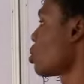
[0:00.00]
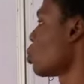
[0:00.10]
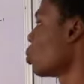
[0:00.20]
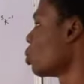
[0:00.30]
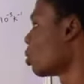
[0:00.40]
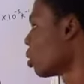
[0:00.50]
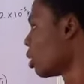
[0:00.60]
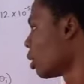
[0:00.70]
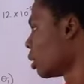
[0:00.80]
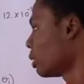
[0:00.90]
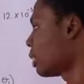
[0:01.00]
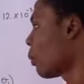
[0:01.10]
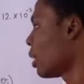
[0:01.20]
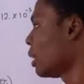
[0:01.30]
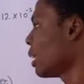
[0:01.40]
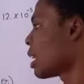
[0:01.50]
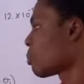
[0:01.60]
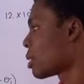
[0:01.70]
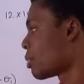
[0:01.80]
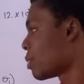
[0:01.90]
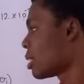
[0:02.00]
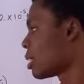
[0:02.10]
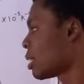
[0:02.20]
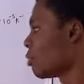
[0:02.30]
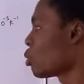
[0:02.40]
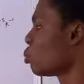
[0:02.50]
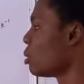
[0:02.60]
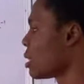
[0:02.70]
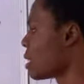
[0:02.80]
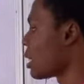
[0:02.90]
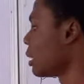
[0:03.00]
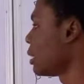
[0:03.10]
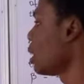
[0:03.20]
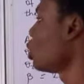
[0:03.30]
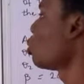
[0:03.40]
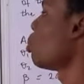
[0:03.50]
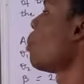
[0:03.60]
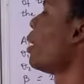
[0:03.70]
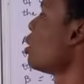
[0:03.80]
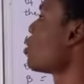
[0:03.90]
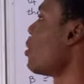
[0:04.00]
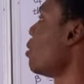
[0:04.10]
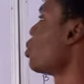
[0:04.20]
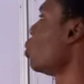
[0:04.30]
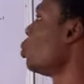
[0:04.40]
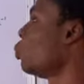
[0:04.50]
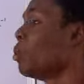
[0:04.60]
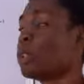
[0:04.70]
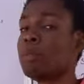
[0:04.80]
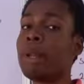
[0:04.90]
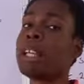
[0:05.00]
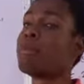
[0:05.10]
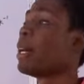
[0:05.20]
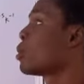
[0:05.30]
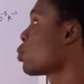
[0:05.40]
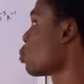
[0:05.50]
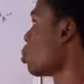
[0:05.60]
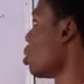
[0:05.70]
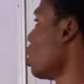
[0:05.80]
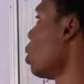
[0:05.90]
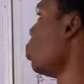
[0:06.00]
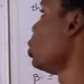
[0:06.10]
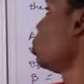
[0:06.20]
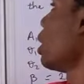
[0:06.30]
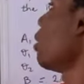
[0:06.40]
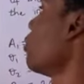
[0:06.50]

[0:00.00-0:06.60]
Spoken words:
So since our linear expansivity is given to be 6 times 10 raised to power minus 5, so we multiply it by 2, which we have